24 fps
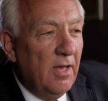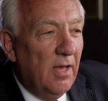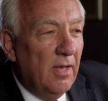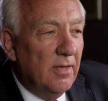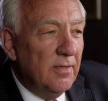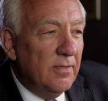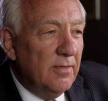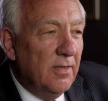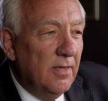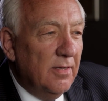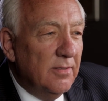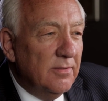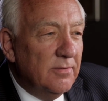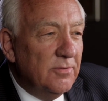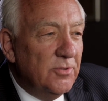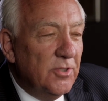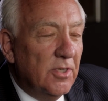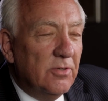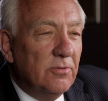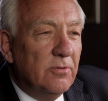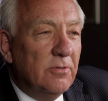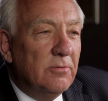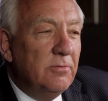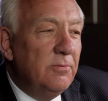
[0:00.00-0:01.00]
and, and
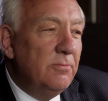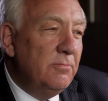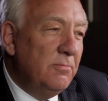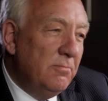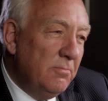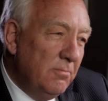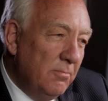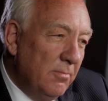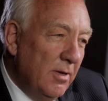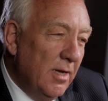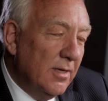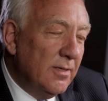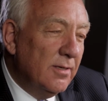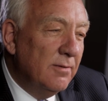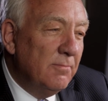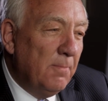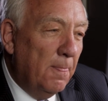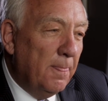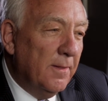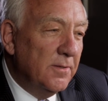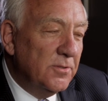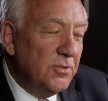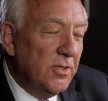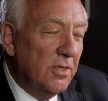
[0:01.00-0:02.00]
General, uh,
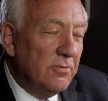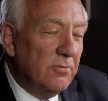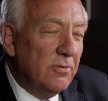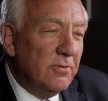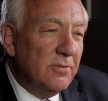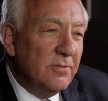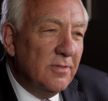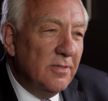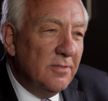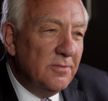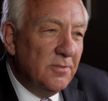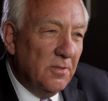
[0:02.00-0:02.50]
General